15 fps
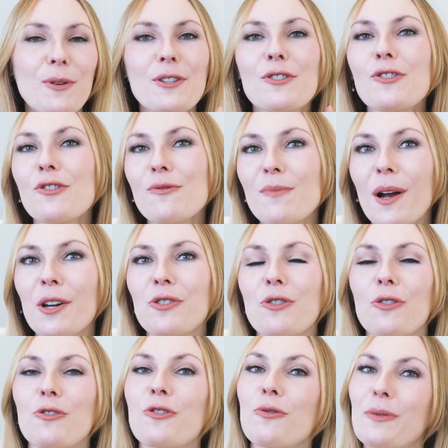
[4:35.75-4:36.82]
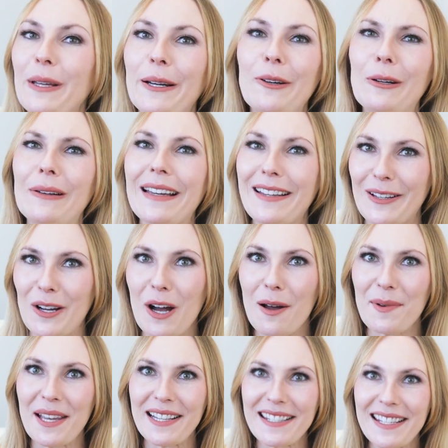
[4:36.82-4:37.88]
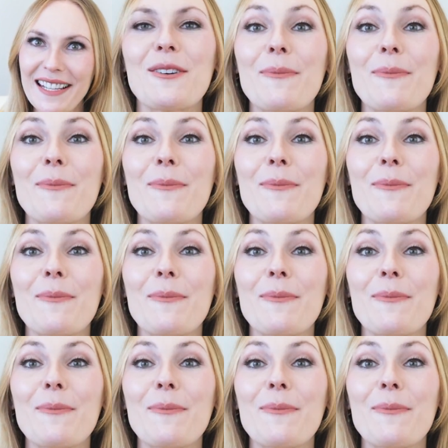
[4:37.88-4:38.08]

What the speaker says: Put too much or too little in the comments.